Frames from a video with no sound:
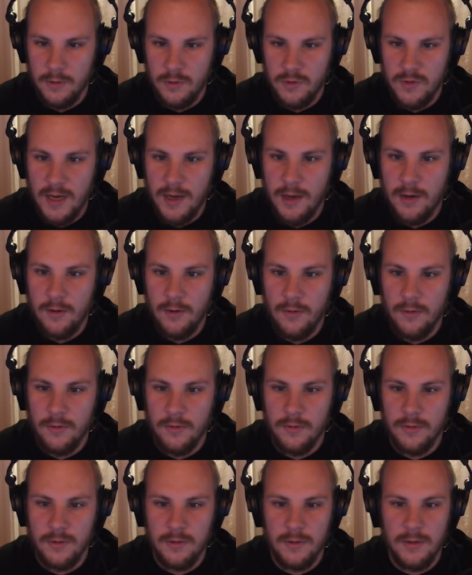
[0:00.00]
track,
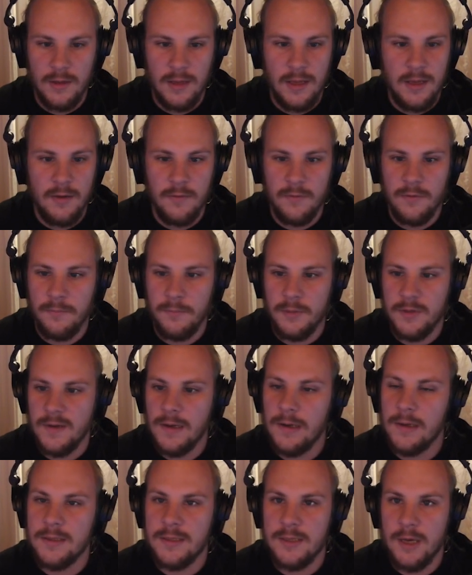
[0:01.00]
or the key of the
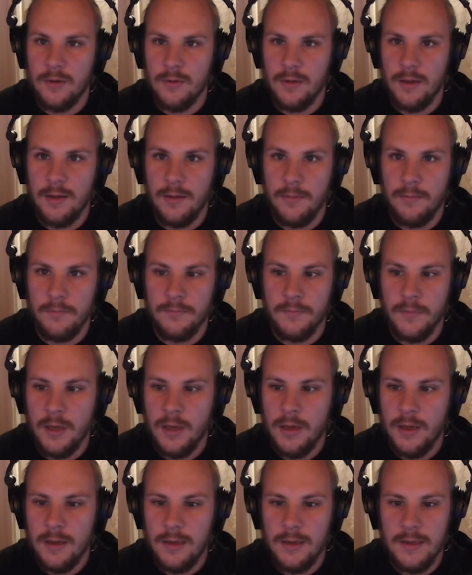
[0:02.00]
particular sound that I'm
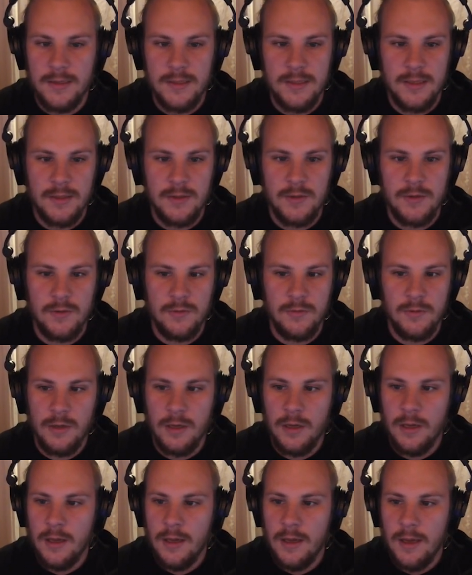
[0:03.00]
listening to.
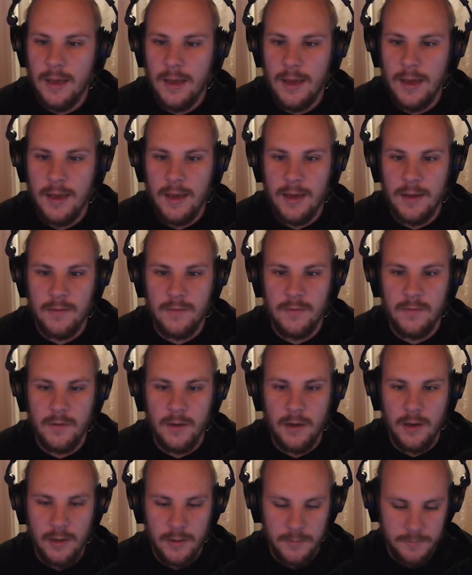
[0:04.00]
And
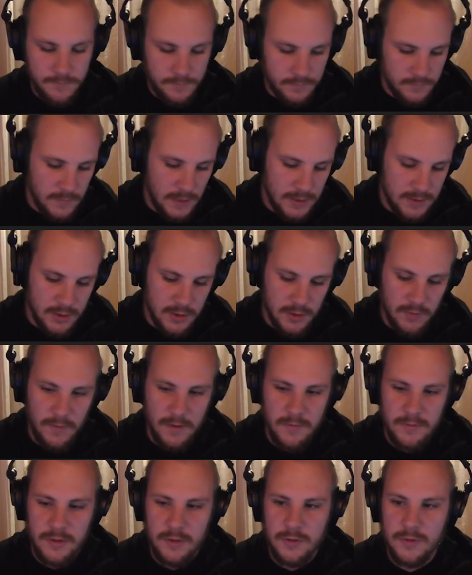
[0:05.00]
that's just
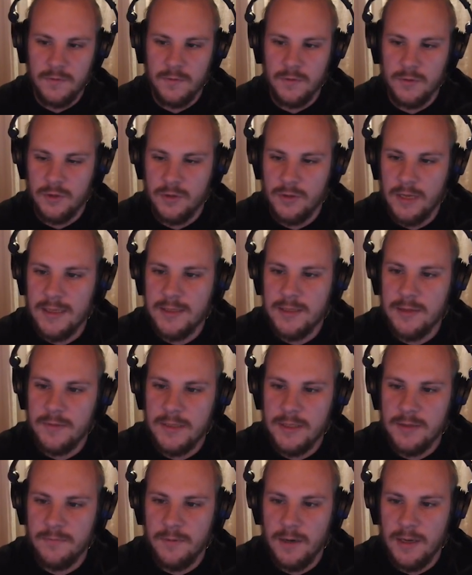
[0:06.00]
very useful. So that's the
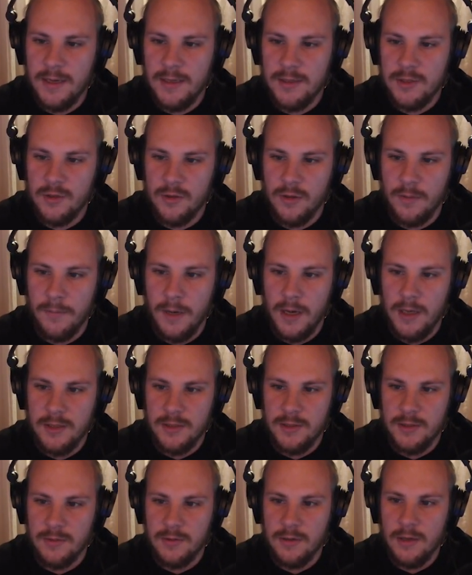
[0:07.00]
reason why that's on the
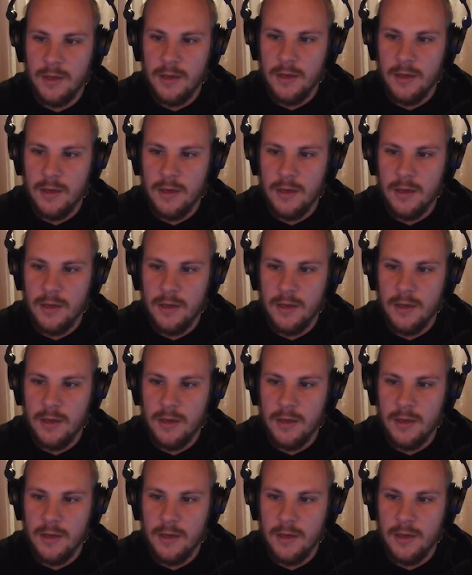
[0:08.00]
master.